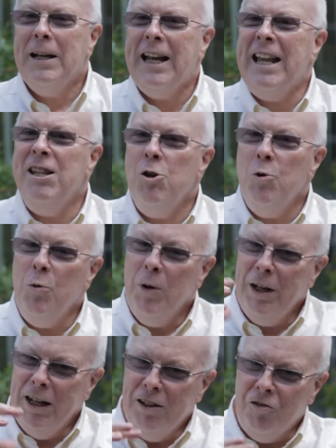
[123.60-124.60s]
can you
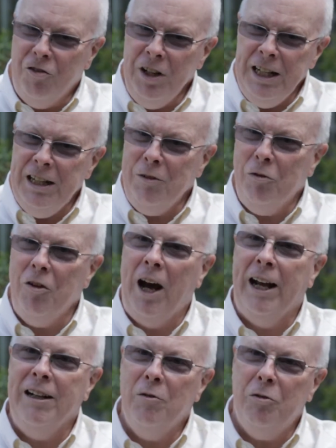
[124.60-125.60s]

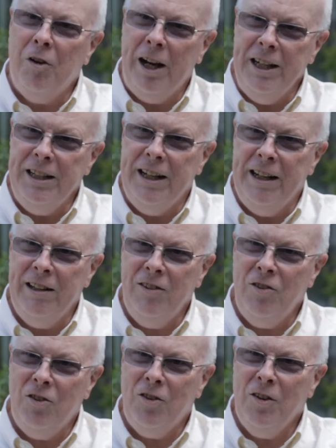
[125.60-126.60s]
redefine
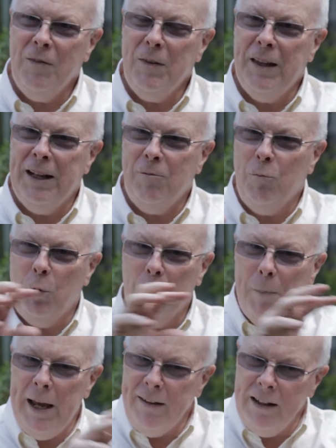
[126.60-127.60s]
findings that were
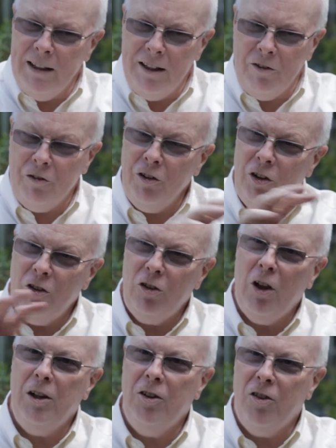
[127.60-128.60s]
made in different
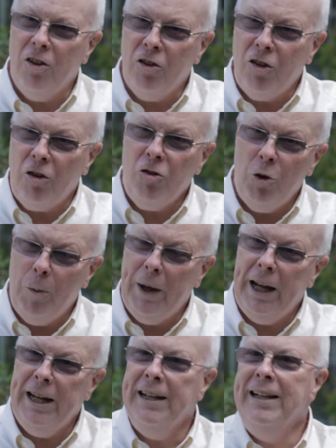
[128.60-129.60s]
studies in such a
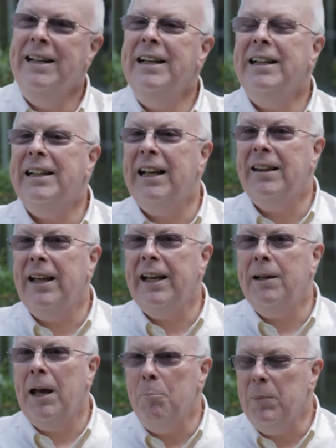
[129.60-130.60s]
way that they
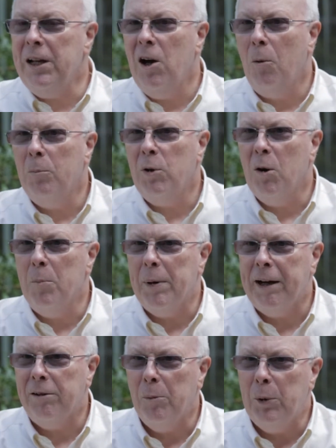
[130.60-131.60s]
can become
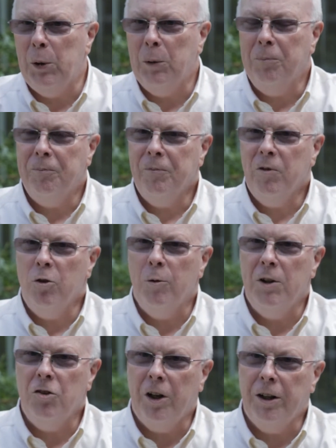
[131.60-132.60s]
comparable to
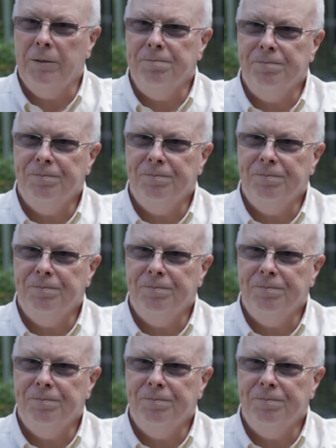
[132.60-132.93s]
each other.